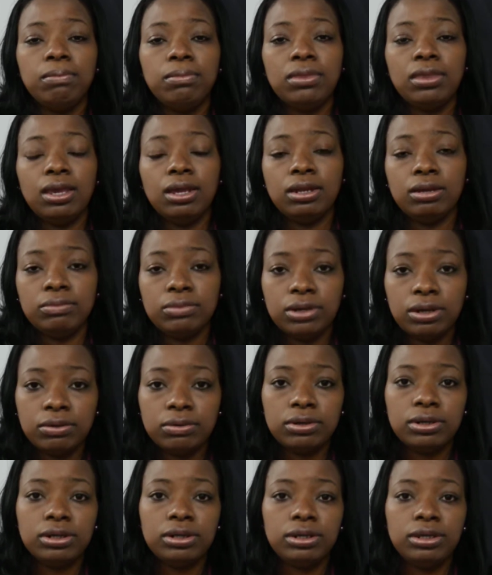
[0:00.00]
and I'm
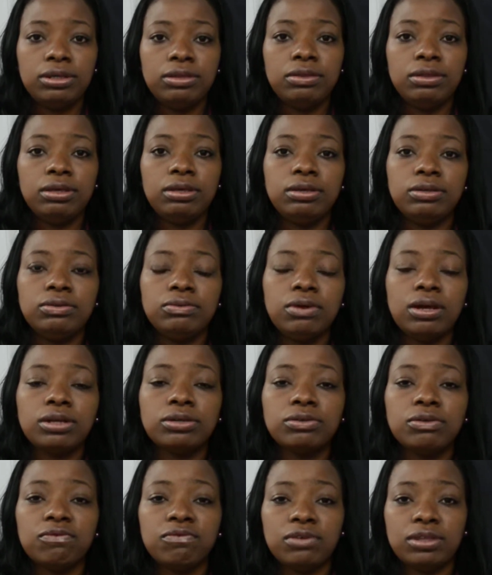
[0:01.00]
currently the
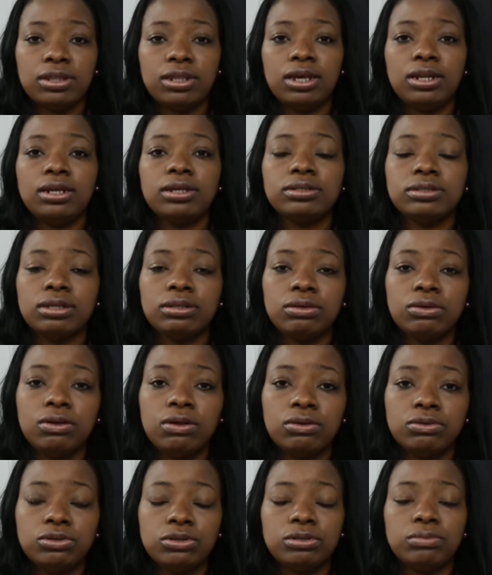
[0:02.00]
director of athletics at
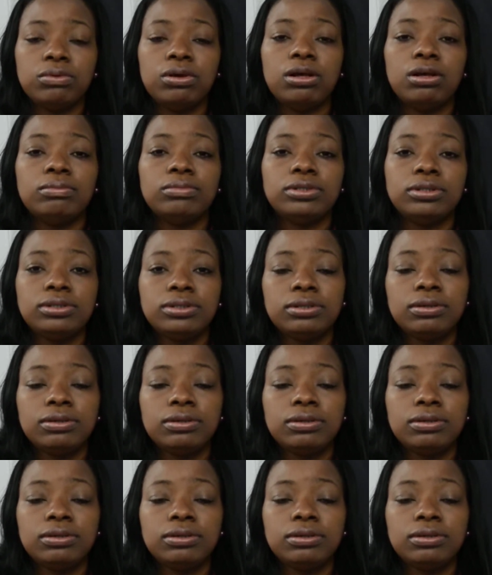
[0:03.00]
College of the Bahamas.